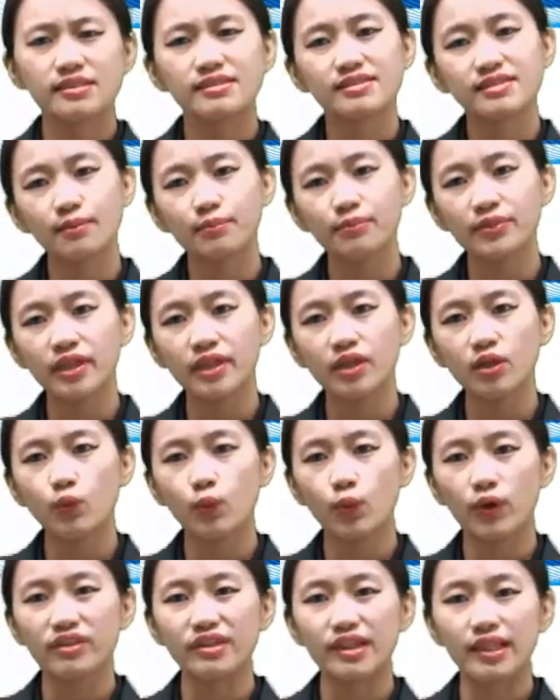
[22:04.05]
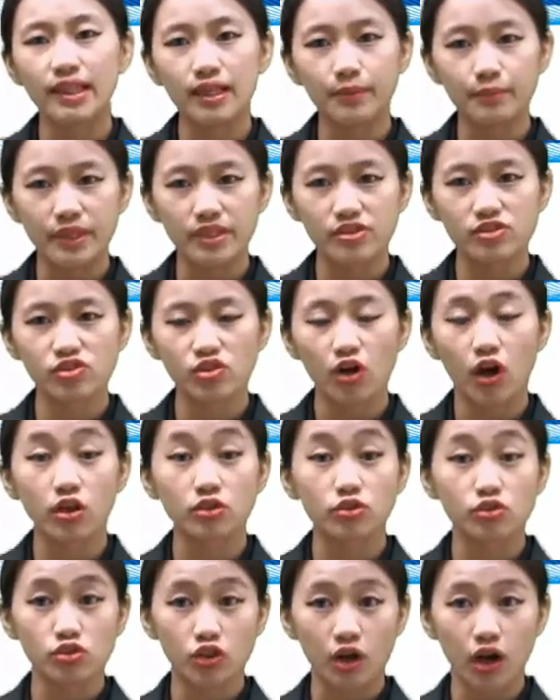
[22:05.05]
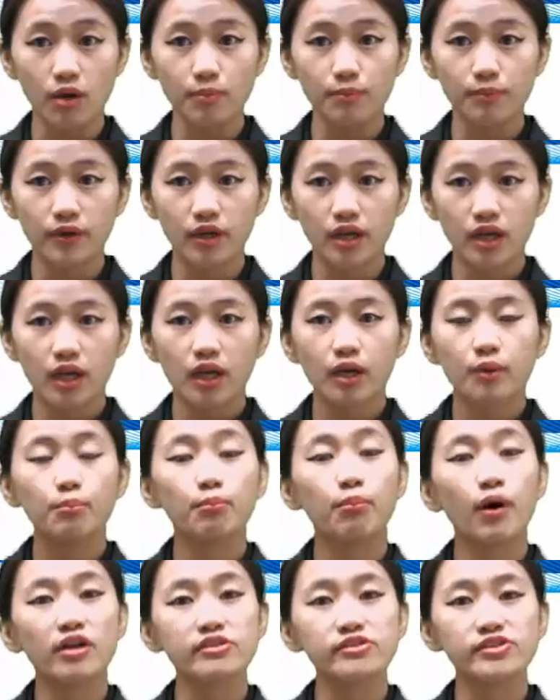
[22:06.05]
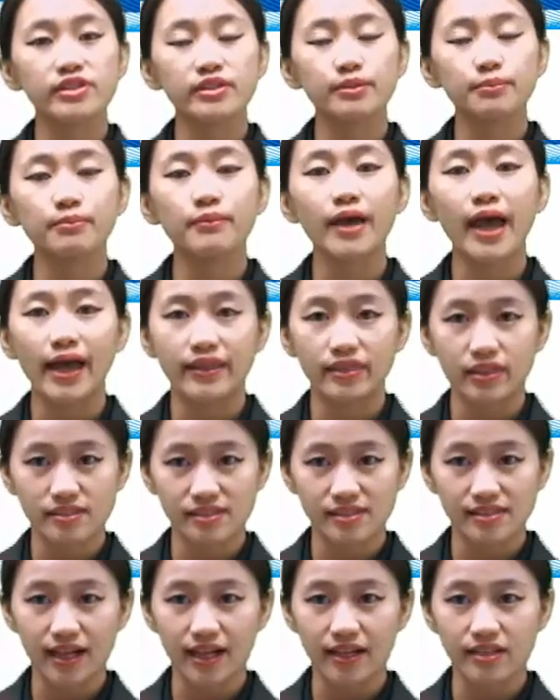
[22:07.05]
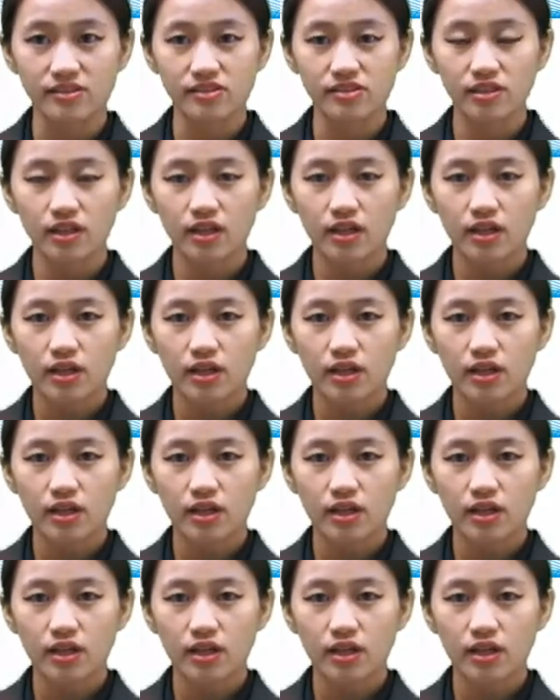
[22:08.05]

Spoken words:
something with limits on top, bottom, and the sides.